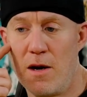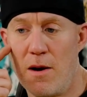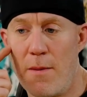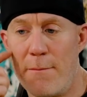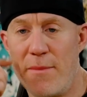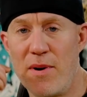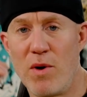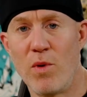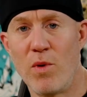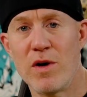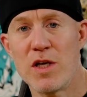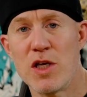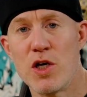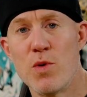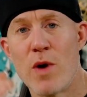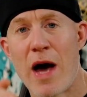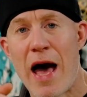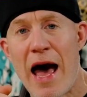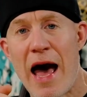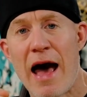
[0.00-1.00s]
But what
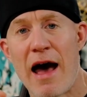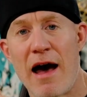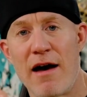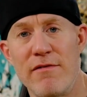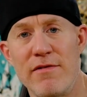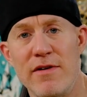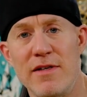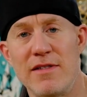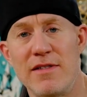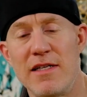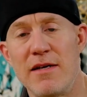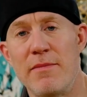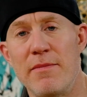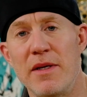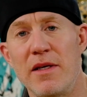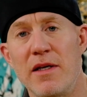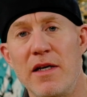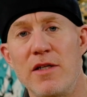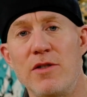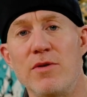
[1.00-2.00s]
you have is the
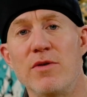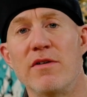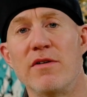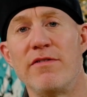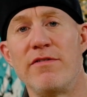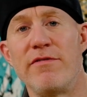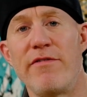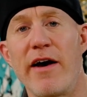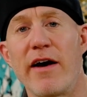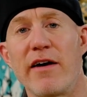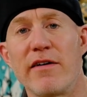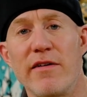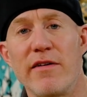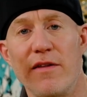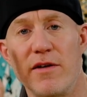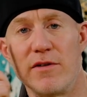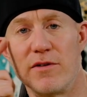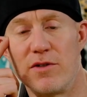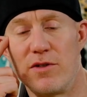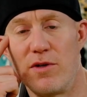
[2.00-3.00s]
ability to affect
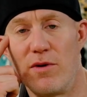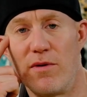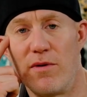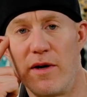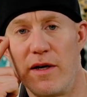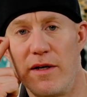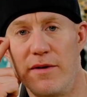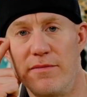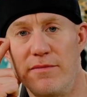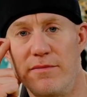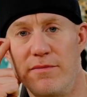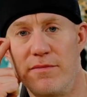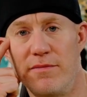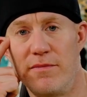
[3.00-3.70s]
their story,